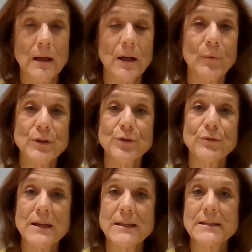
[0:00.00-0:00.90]
When you're
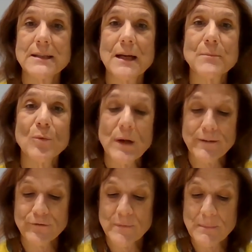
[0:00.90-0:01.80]
ready to come away
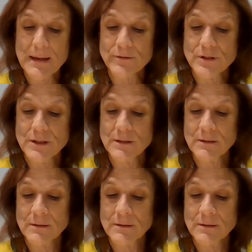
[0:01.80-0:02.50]
from the mountain,